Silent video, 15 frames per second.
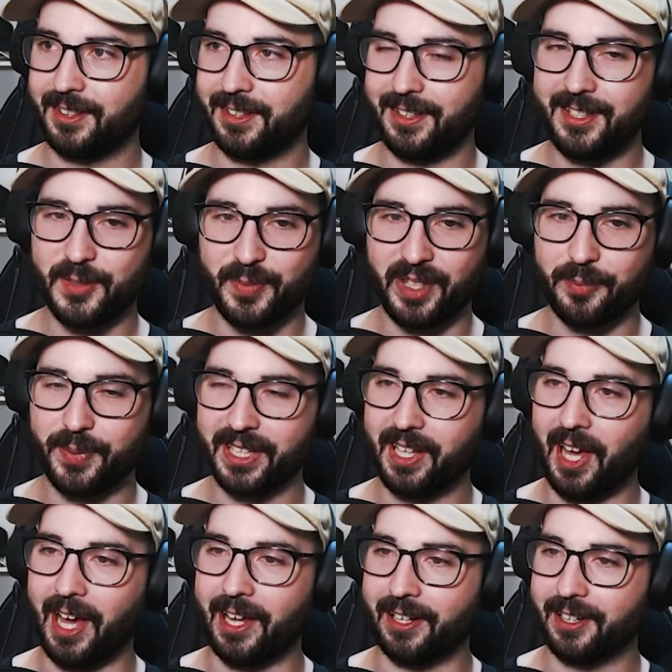He's being
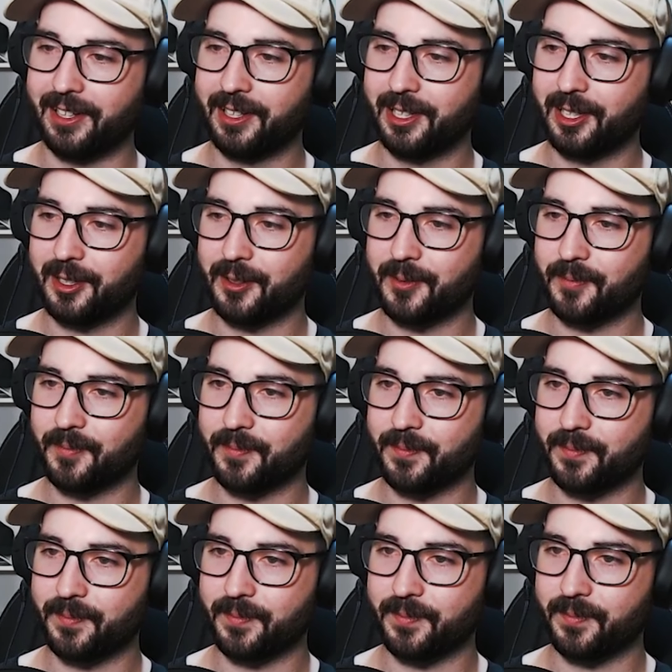polite.
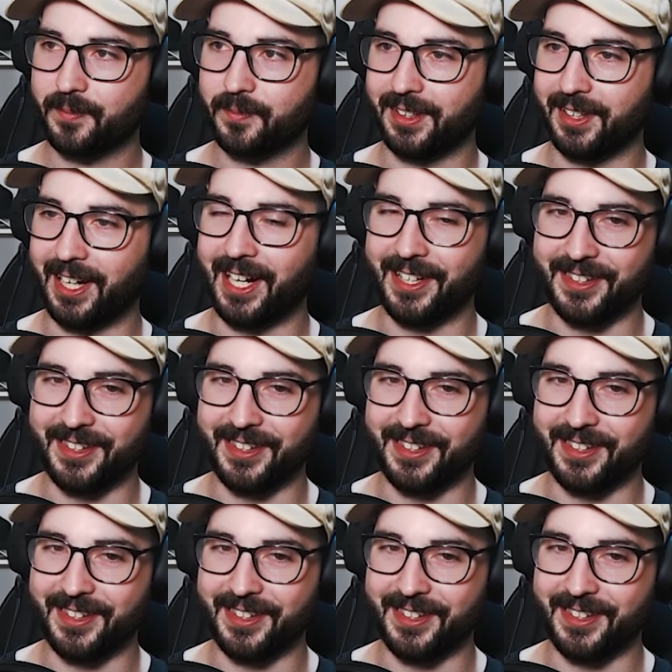Uh,